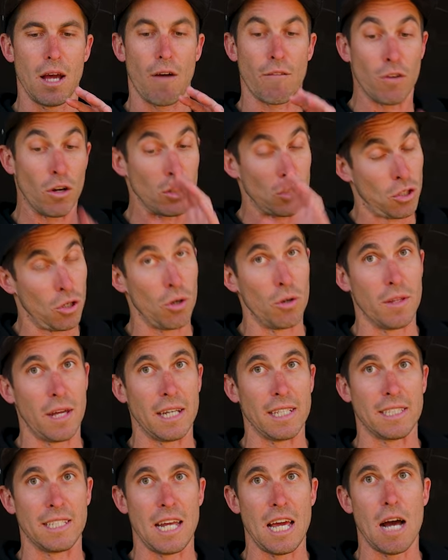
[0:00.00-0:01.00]
got 2 of
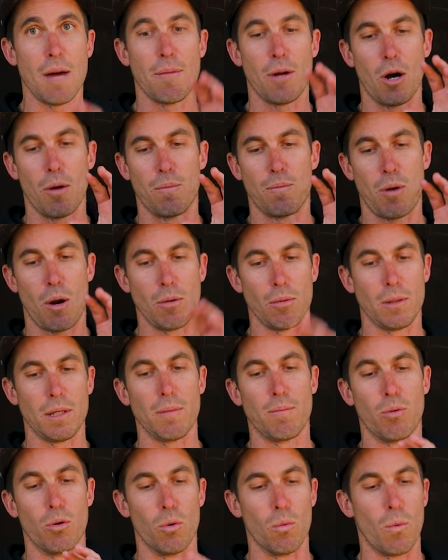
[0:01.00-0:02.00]
these now, but I'll
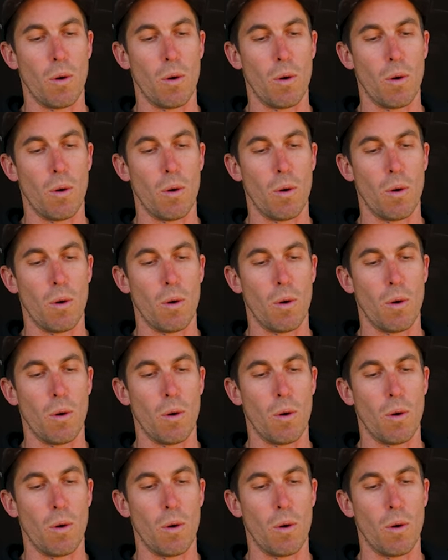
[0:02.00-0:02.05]
probably put